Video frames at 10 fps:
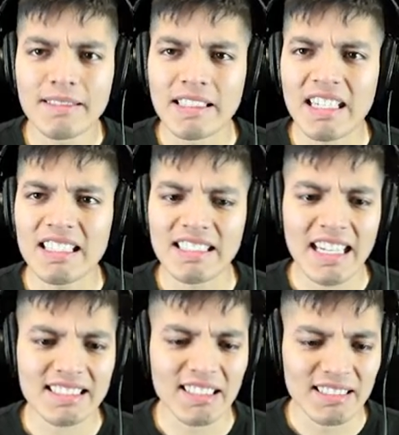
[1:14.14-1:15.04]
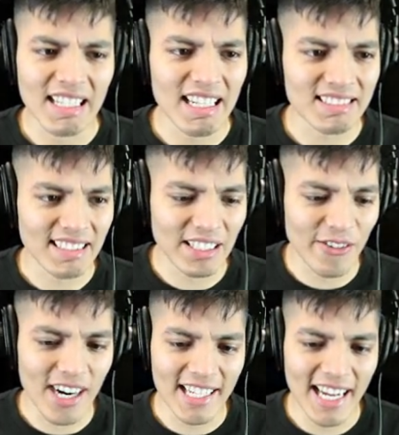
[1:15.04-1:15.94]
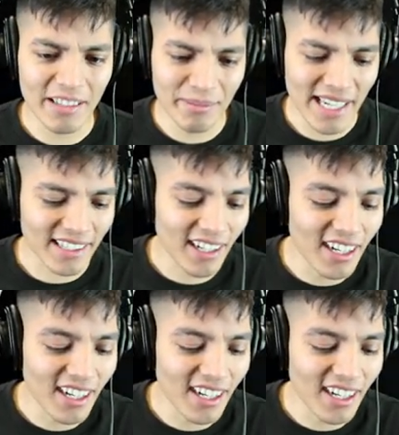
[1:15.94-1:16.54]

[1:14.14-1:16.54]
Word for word: My god, you guys heard that? It's like Granny had a bad